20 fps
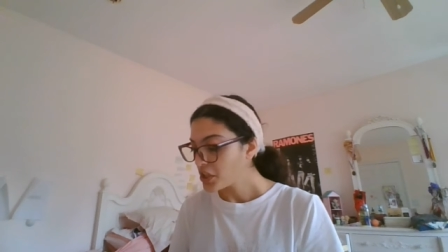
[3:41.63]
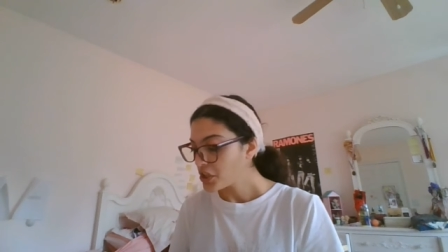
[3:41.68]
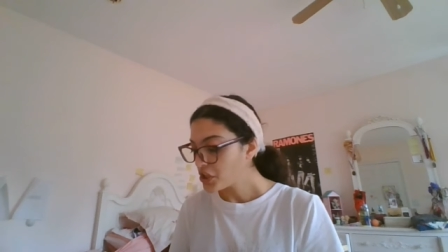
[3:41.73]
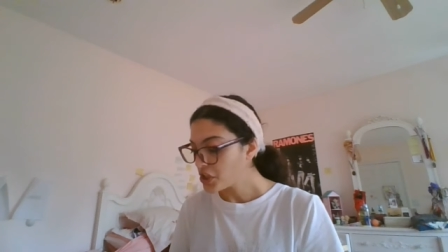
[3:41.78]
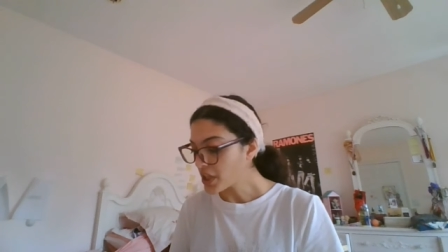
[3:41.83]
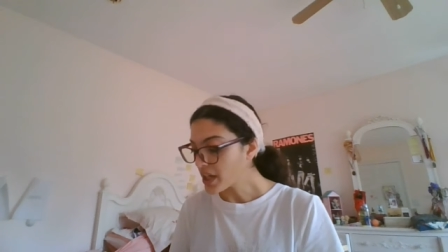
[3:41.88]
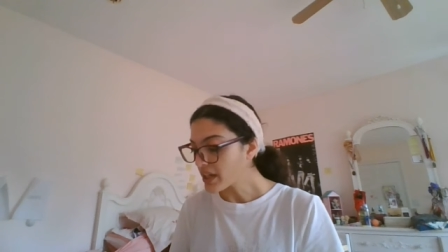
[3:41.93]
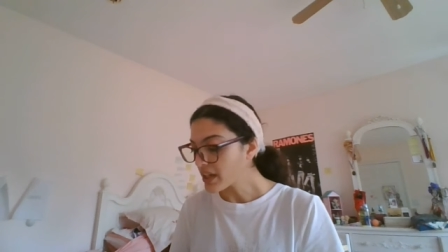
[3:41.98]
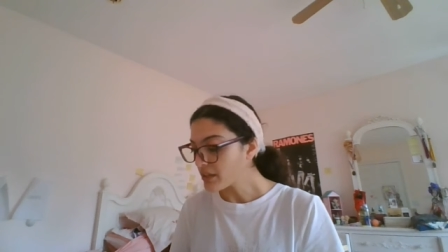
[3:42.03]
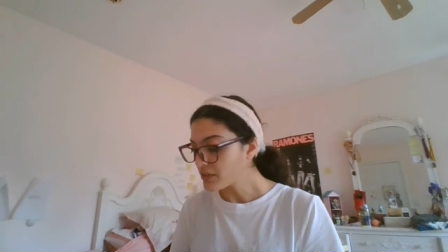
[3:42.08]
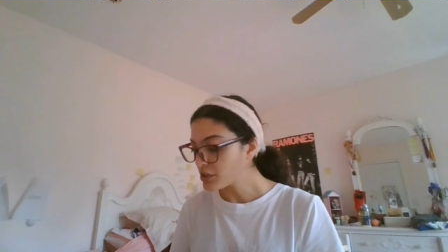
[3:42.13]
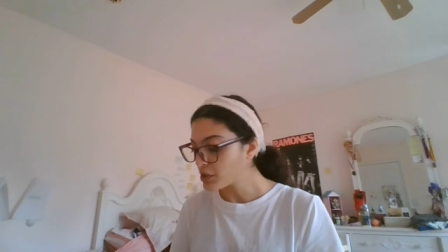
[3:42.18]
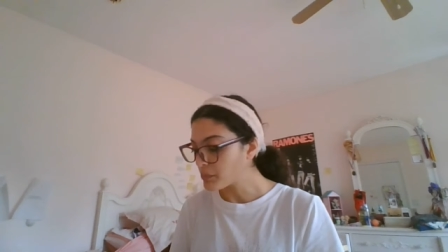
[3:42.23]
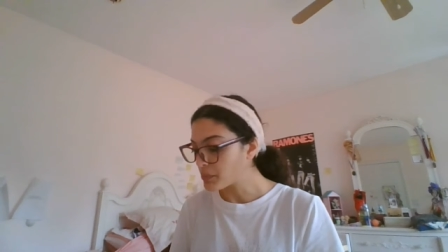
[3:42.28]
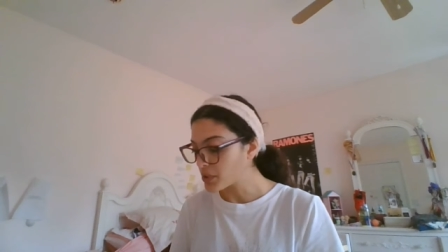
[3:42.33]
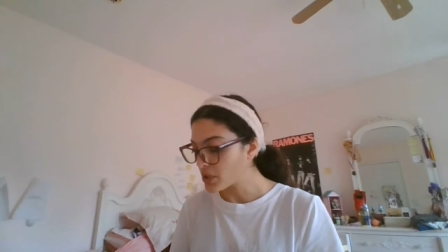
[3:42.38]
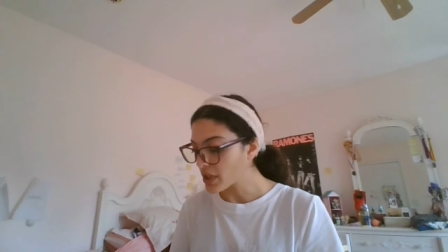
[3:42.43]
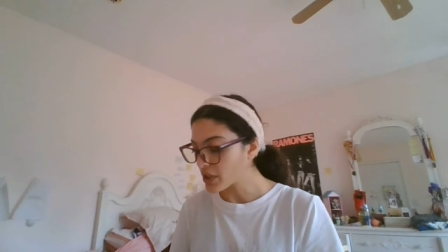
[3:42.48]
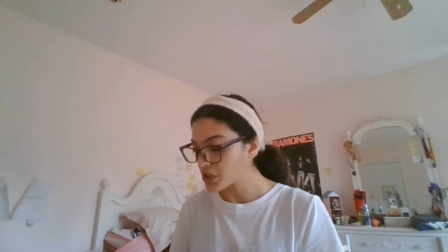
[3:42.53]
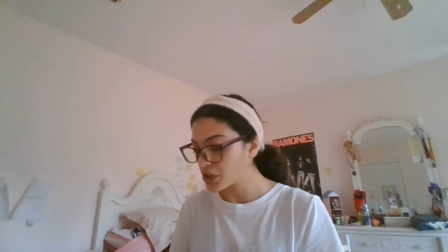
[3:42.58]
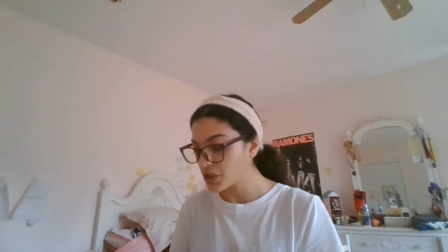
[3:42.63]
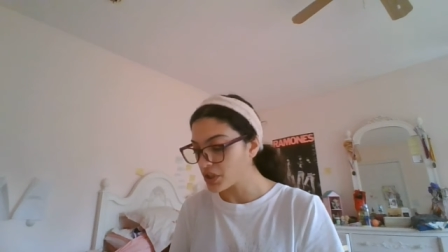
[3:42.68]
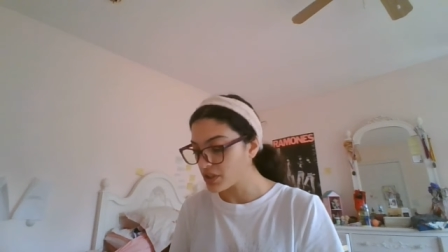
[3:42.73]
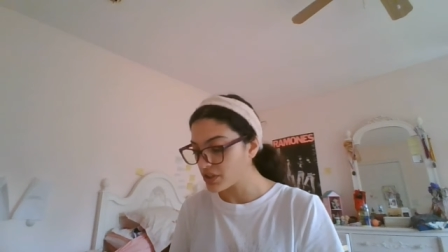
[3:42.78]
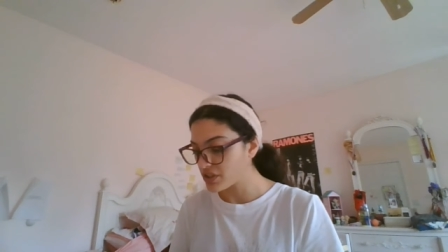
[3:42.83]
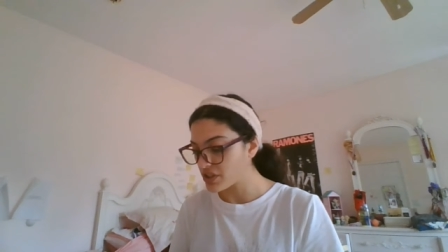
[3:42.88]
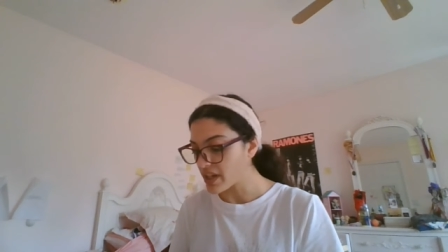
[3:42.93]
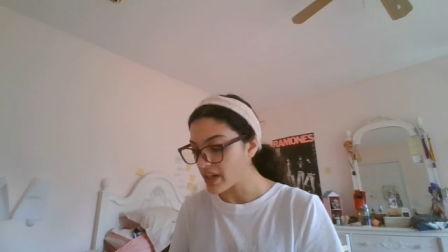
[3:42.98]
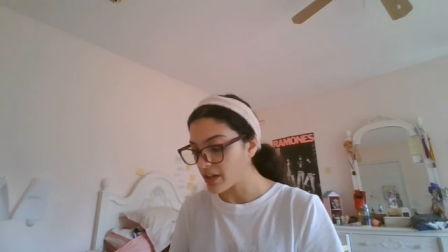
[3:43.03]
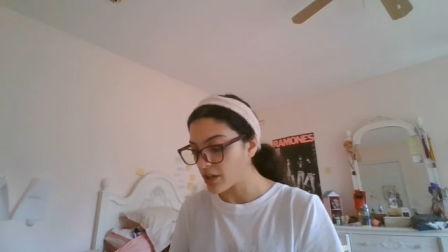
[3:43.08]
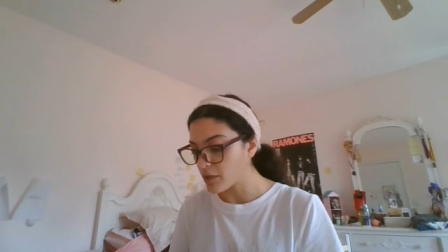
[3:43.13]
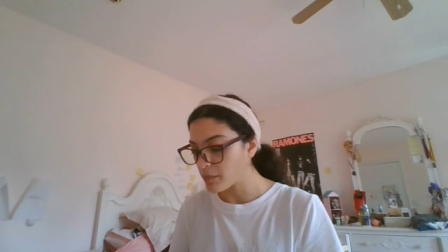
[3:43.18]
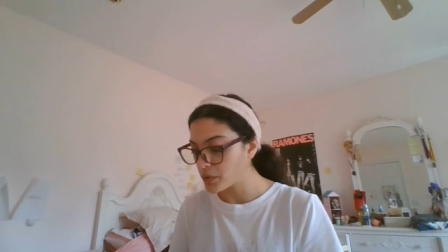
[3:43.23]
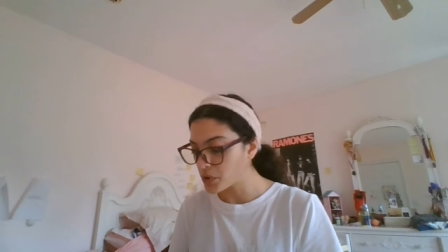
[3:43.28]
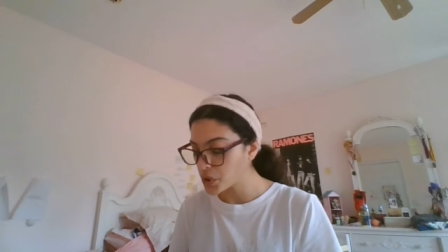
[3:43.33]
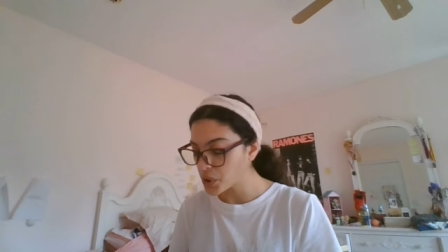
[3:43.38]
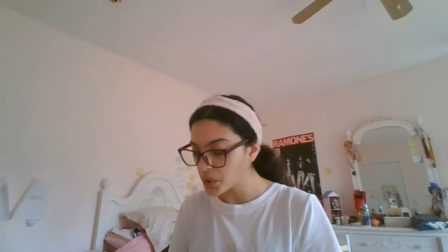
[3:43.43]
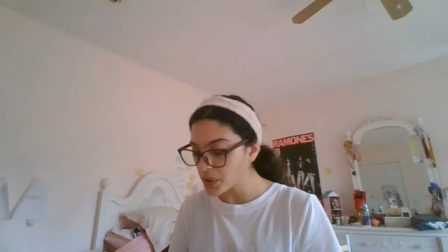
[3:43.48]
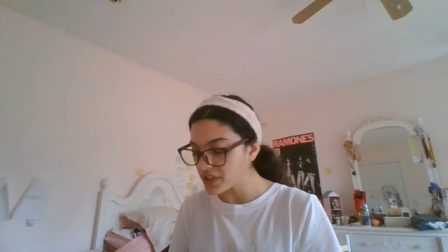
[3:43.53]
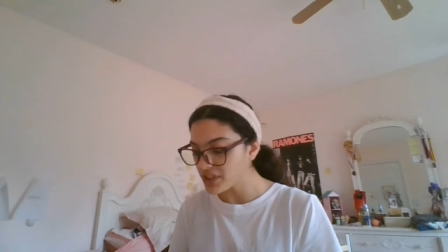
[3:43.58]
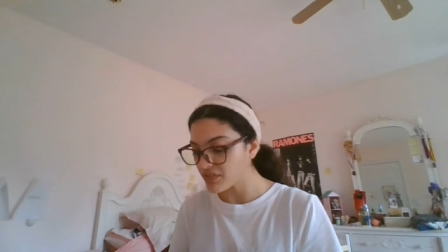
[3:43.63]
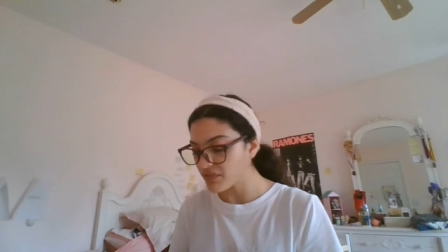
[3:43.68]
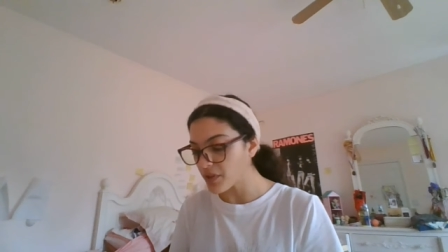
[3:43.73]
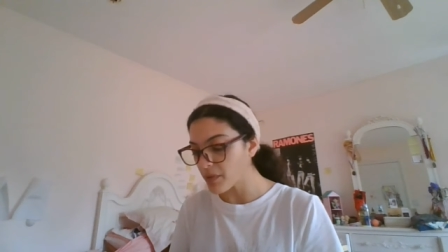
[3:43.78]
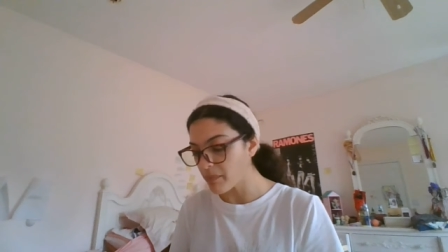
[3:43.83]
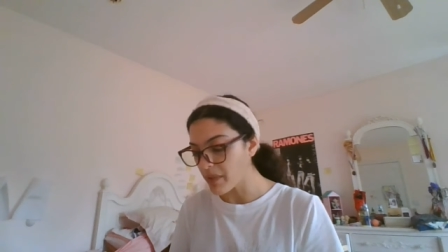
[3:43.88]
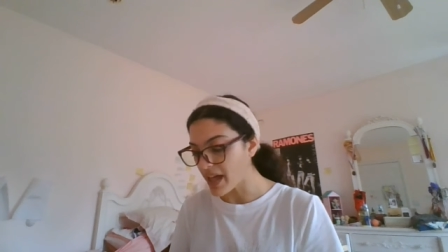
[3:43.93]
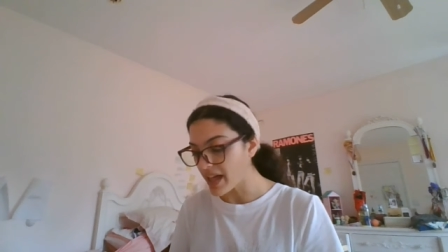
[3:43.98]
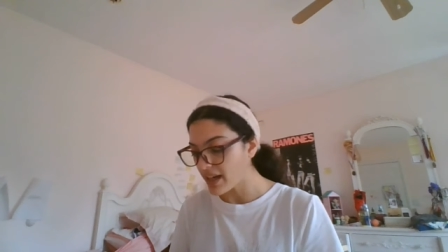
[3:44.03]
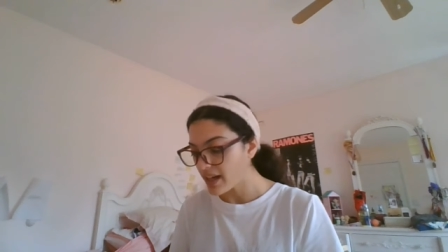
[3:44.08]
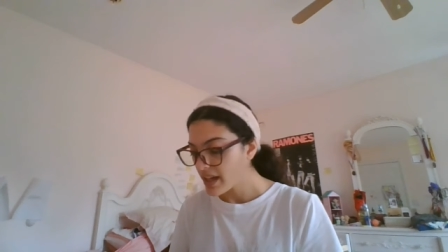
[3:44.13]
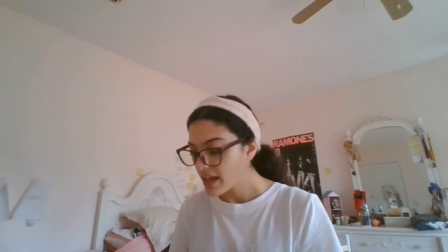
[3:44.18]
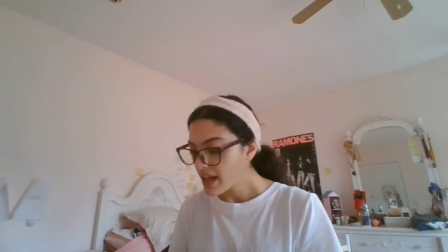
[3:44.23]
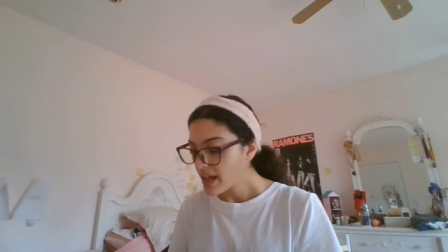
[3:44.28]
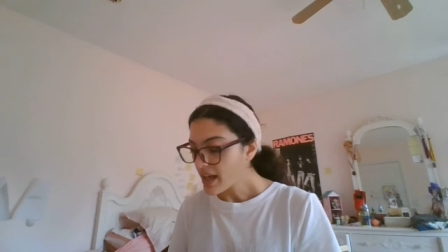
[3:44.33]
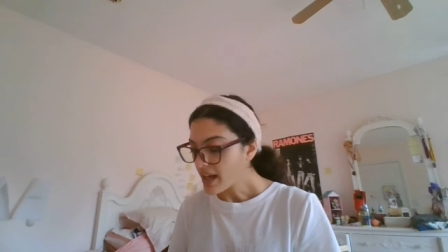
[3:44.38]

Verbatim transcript: Shout out to production designer Patrice Vermette,